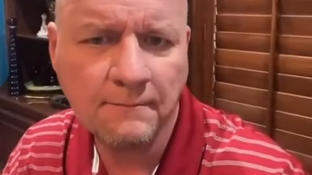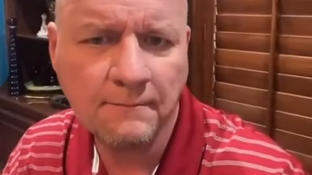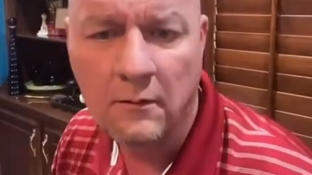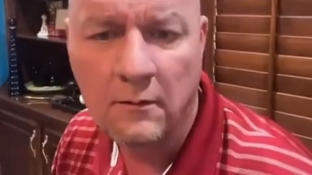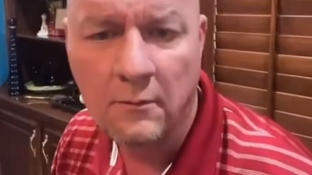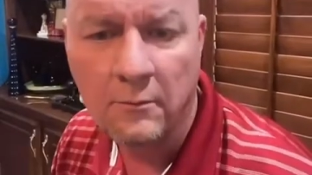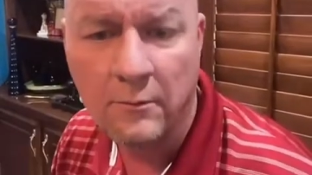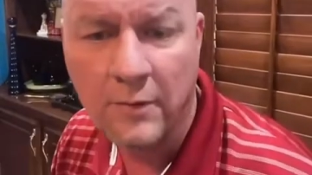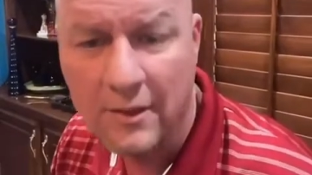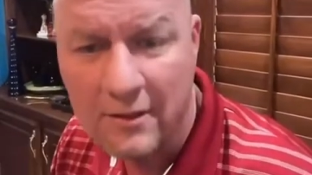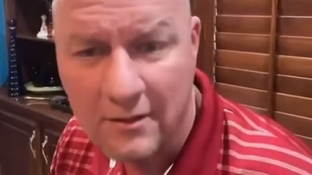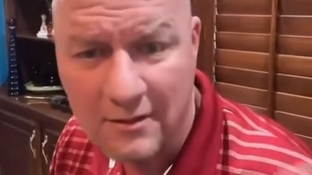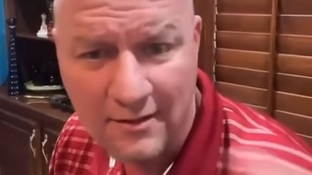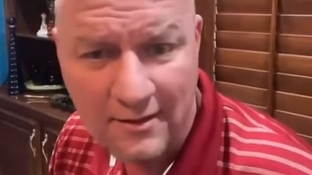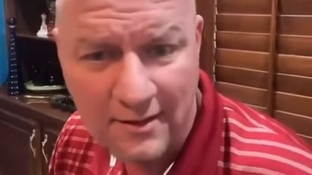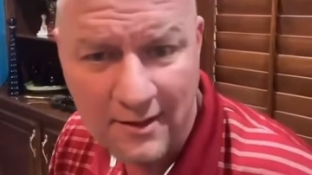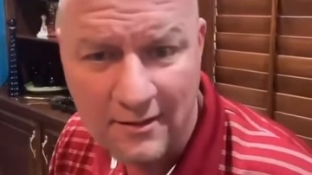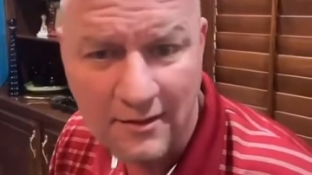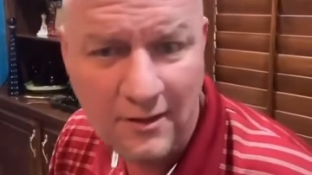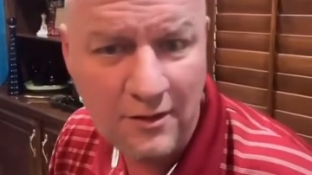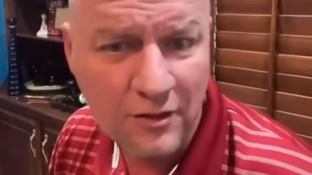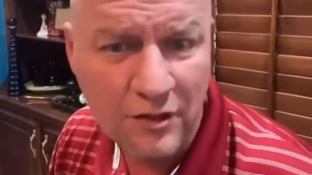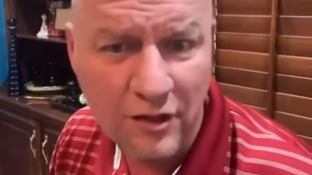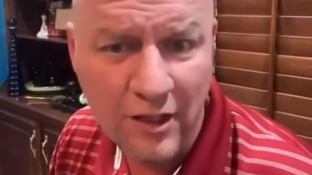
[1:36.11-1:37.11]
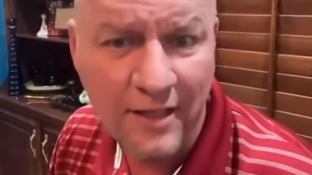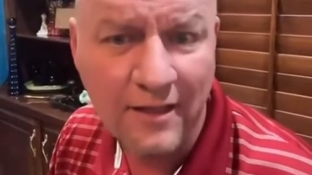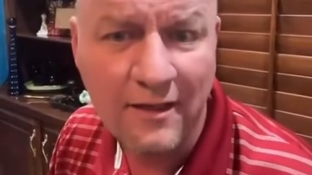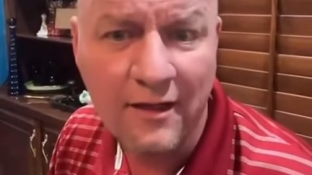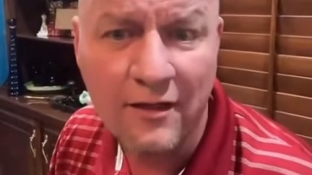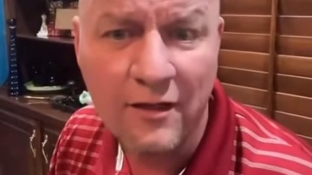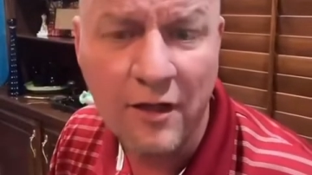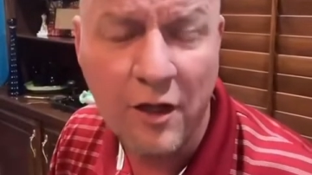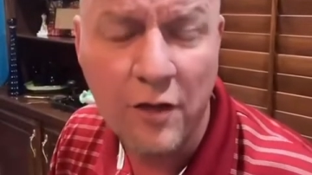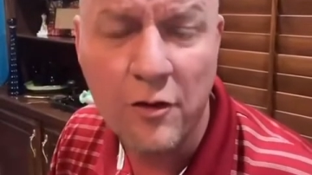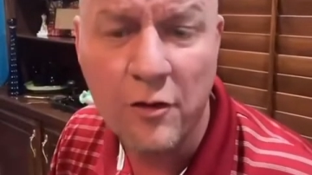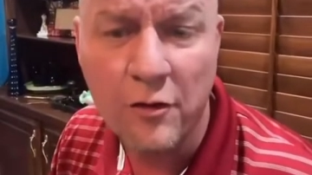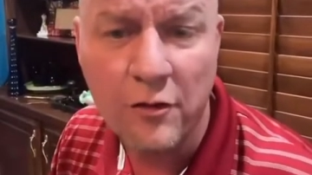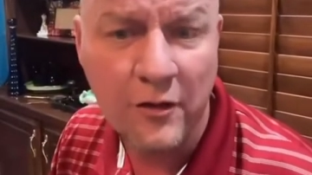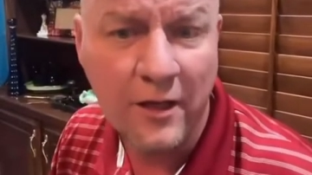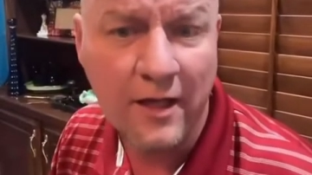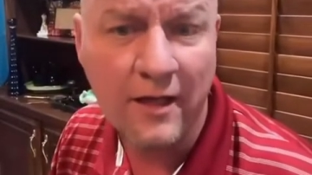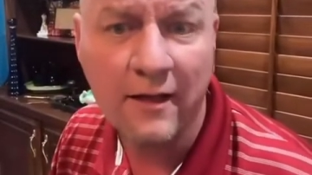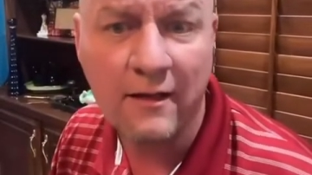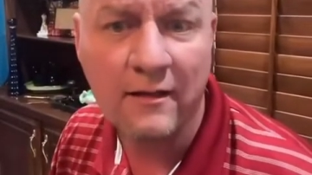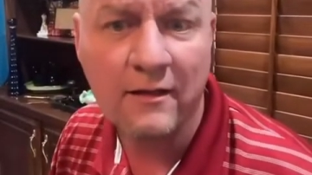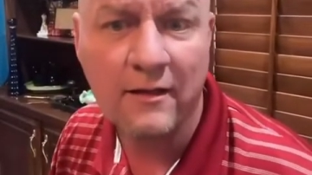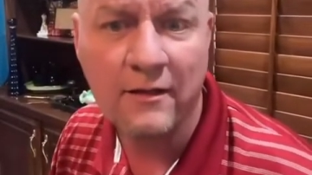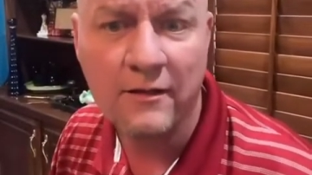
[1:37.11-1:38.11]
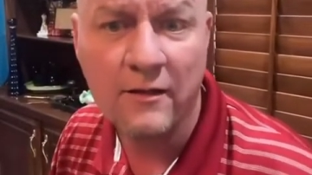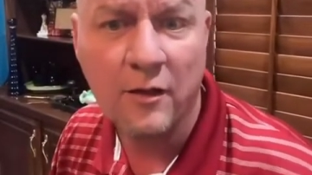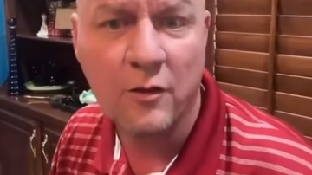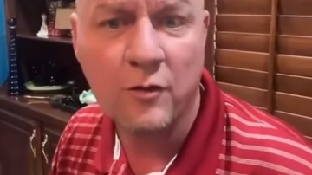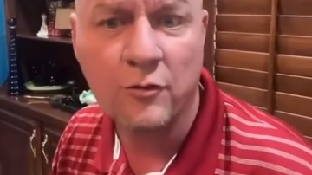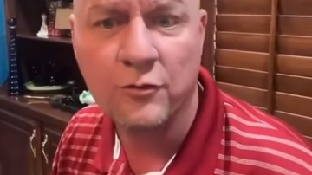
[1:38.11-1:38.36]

Because this is yet another thing that Donald